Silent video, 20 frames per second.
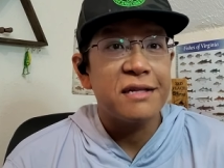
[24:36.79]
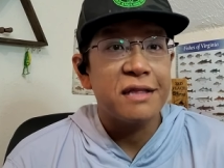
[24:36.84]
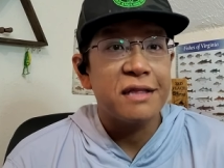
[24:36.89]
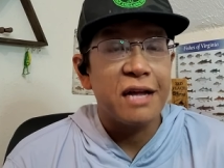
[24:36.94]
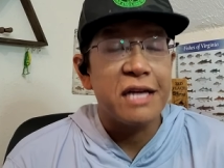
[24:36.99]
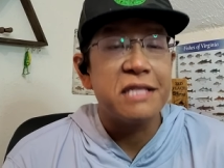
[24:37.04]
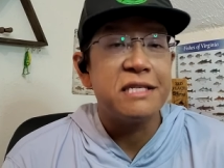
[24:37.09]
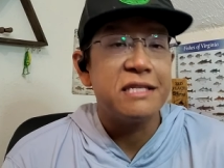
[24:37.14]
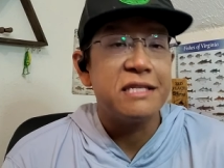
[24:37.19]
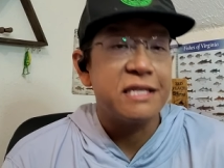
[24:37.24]

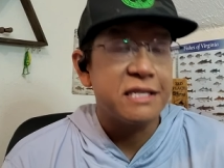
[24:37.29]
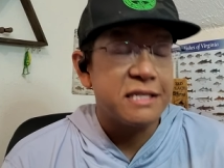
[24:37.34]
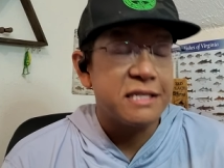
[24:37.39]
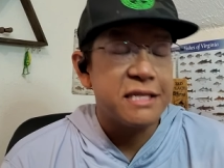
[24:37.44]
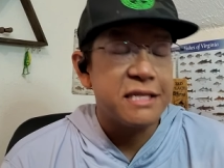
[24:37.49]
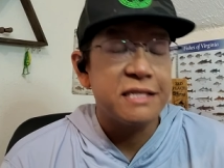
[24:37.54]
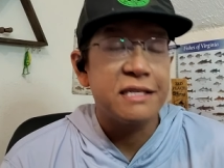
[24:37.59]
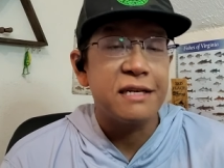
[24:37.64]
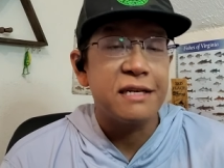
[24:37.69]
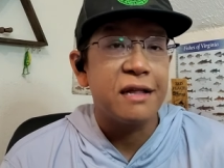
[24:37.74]
Lines in at
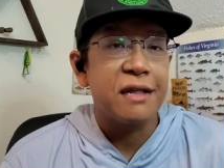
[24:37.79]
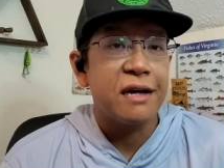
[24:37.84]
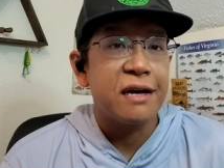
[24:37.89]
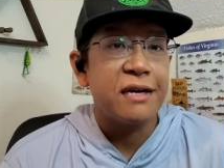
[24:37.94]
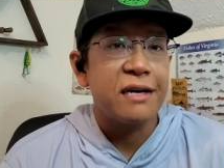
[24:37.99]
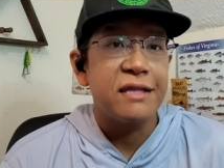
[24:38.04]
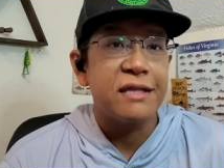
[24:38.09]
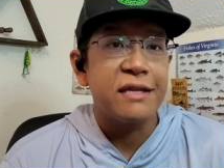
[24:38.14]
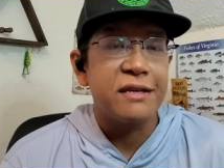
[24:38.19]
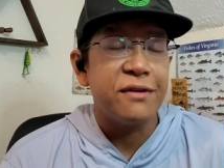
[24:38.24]
six
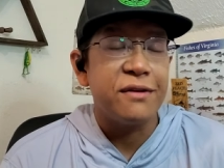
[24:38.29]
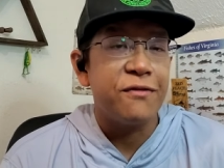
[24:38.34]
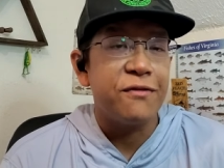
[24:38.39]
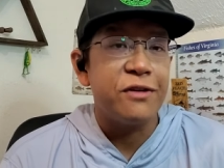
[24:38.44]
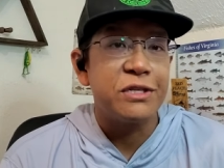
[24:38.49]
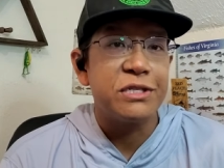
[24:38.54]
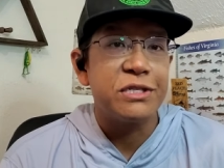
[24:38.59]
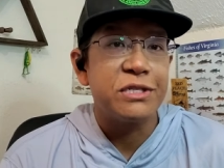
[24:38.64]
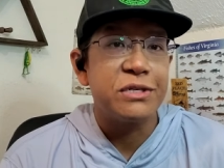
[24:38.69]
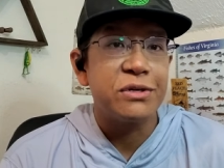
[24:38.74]
o'clock, and then you
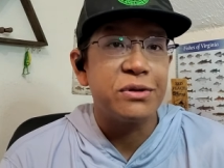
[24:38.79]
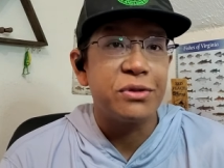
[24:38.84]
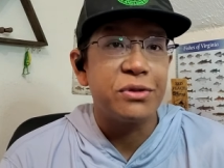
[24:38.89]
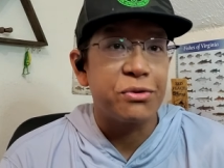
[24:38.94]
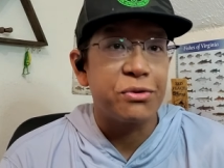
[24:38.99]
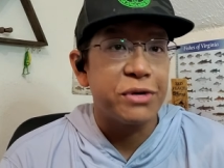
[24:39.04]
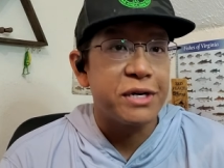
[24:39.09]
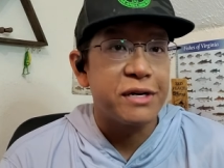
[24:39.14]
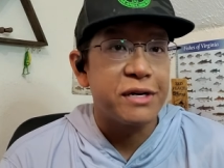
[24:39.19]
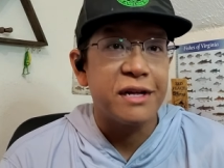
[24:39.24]
fish till
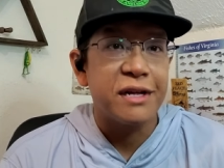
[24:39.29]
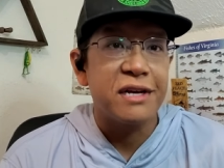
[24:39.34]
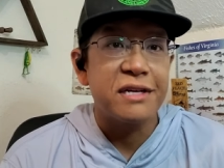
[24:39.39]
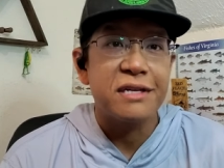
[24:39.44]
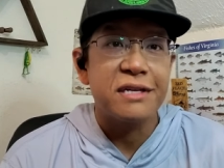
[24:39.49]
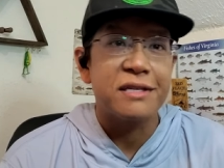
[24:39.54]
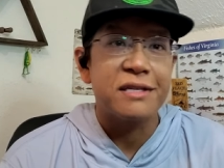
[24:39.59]
three o'clock.